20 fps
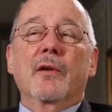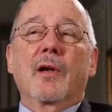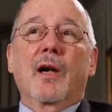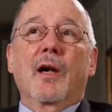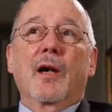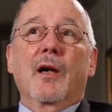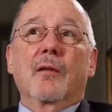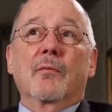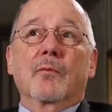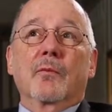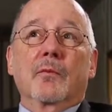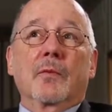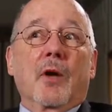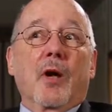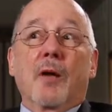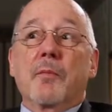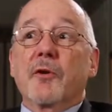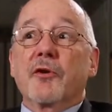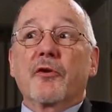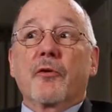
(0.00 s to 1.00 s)
uh,
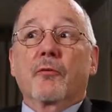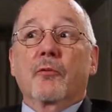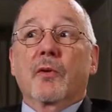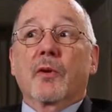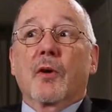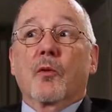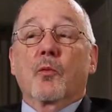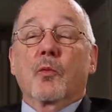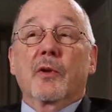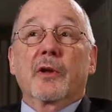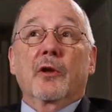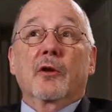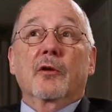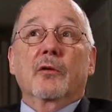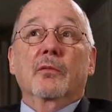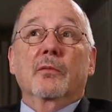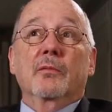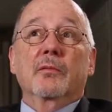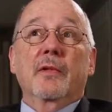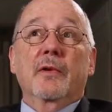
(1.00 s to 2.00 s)
opera's a, a
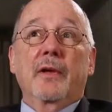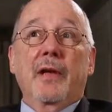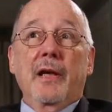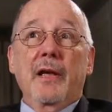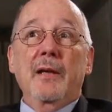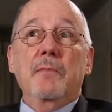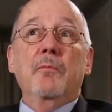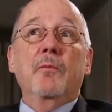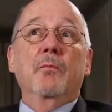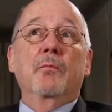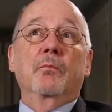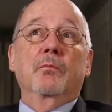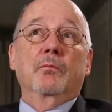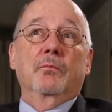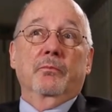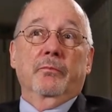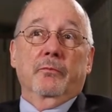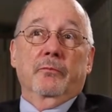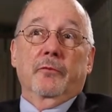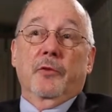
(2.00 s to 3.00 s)
real team
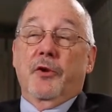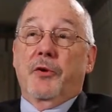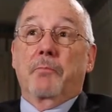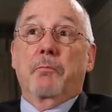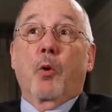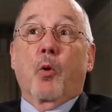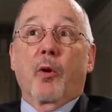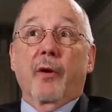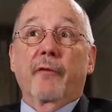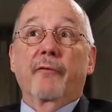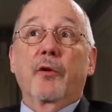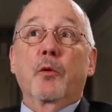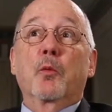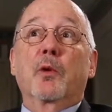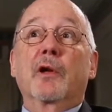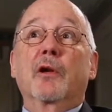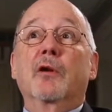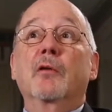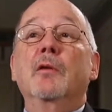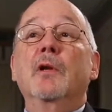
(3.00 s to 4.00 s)
sport, if you
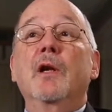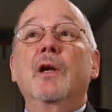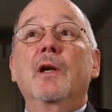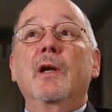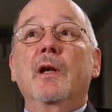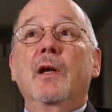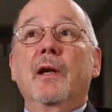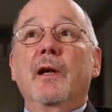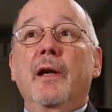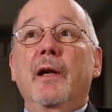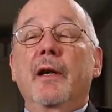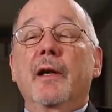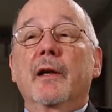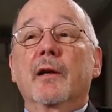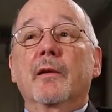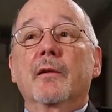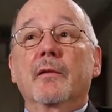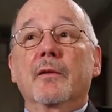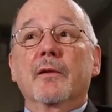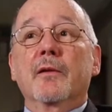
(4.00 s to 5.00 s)
will,
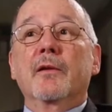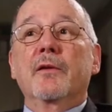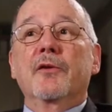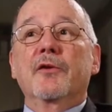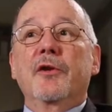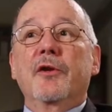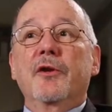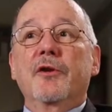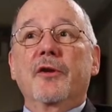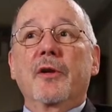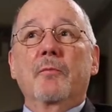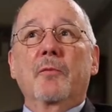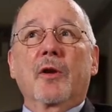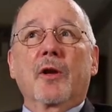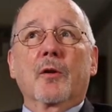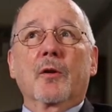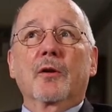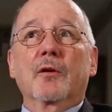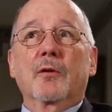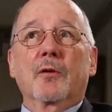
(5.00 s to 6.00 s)
and she seemed
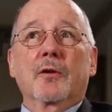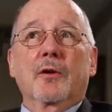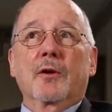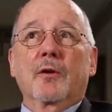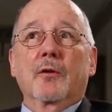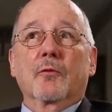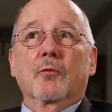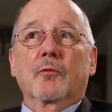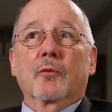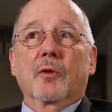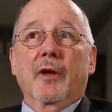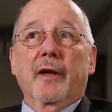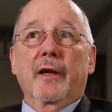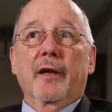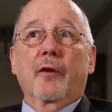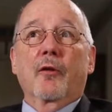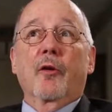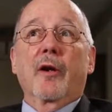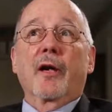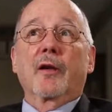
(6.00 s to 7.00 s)
to, to really
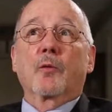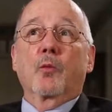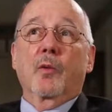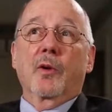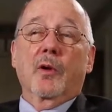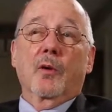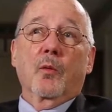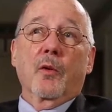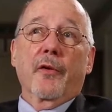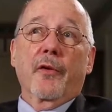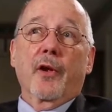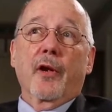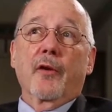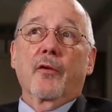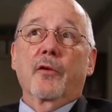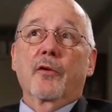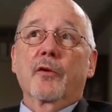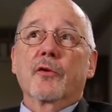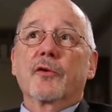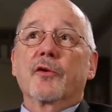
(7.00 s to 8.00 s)
interact well with
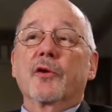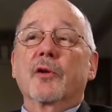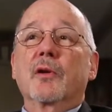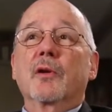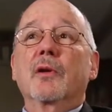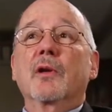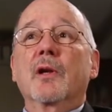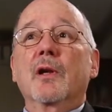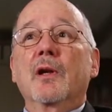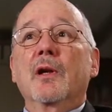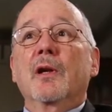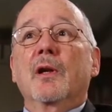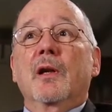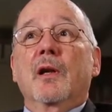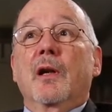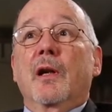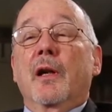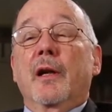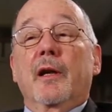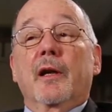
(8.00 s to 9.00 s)
others, and
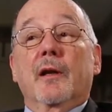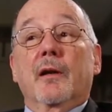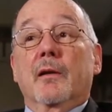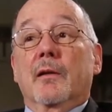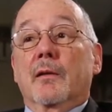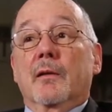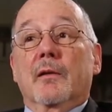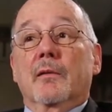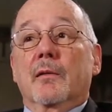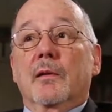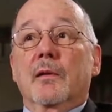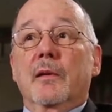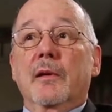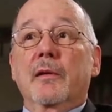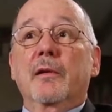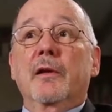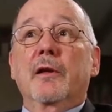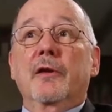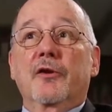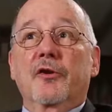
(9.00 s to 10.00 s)
and
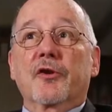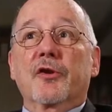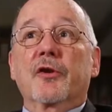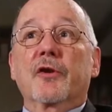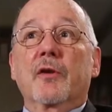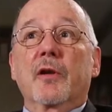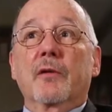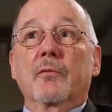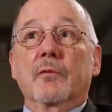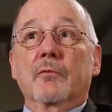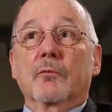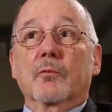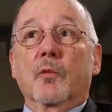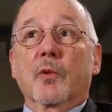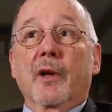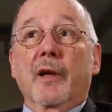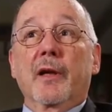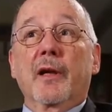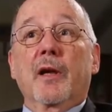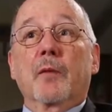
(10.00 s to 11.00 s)
it just
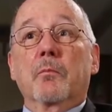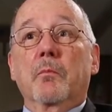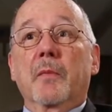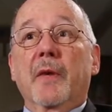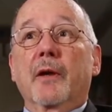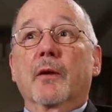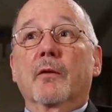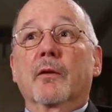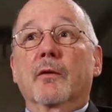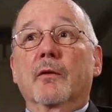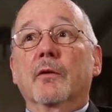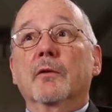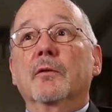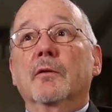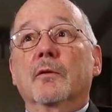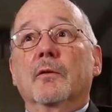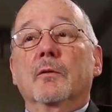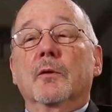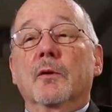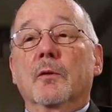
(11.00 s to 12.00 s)
really helped make her
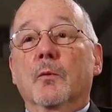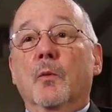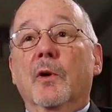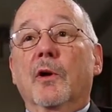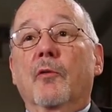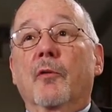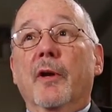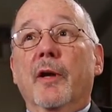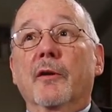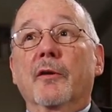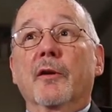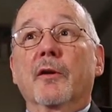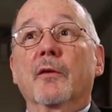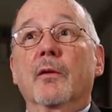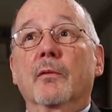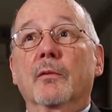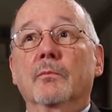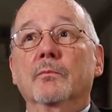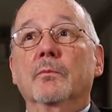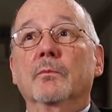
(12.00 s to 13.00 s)
a, a well-rounded
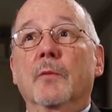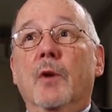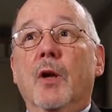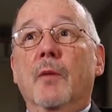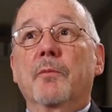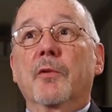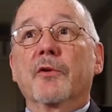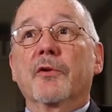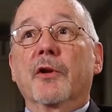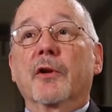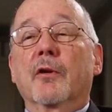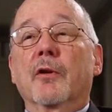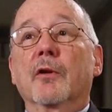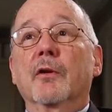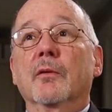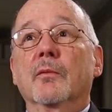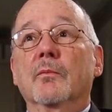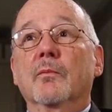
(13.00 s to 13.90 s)
opera singer.